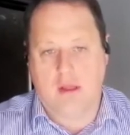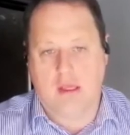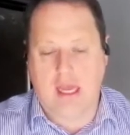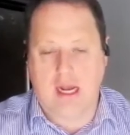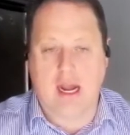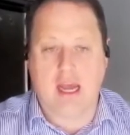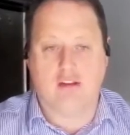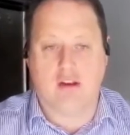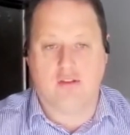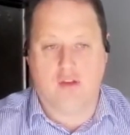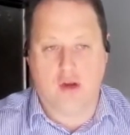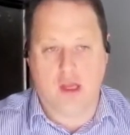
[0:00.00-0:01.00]
Get an agent
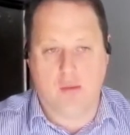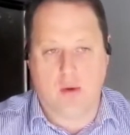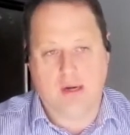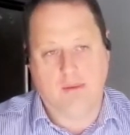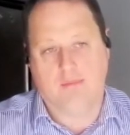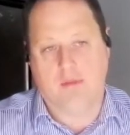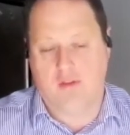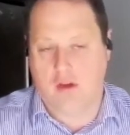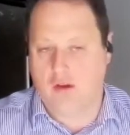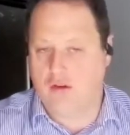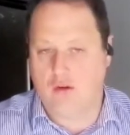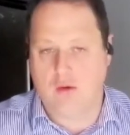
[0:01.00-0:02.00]
if you need one. If you
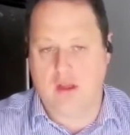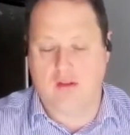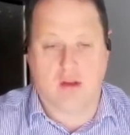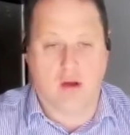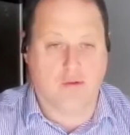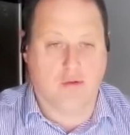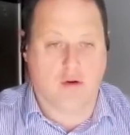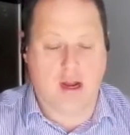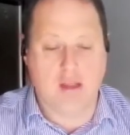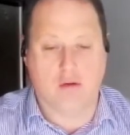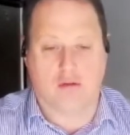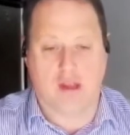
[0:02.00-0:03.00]
can do it yourself, great,
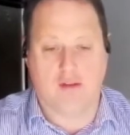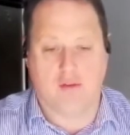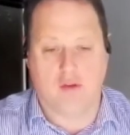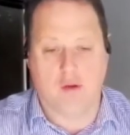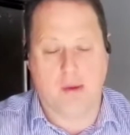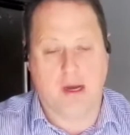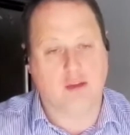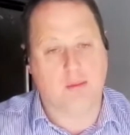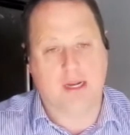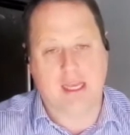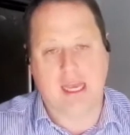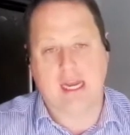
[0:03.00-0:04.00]
you'll save a few bucks.
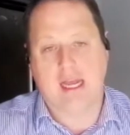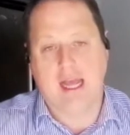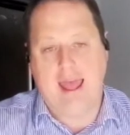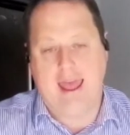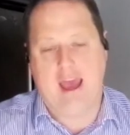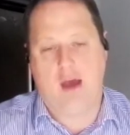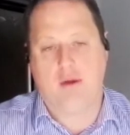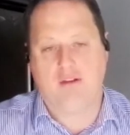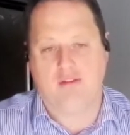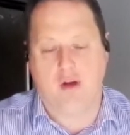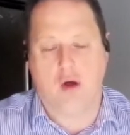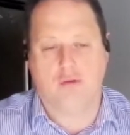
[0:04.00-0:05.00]
But again, how
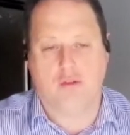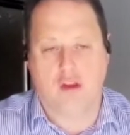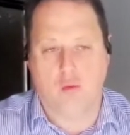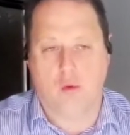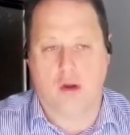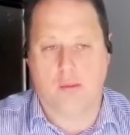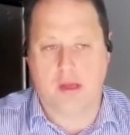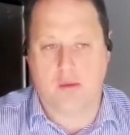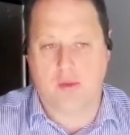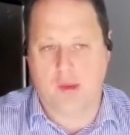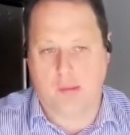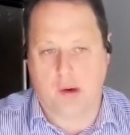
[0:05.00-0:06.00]
involved do you want to be
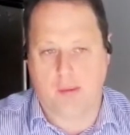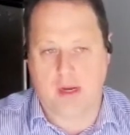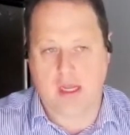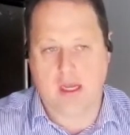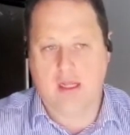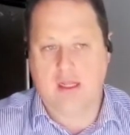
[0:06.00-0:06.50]
with the property?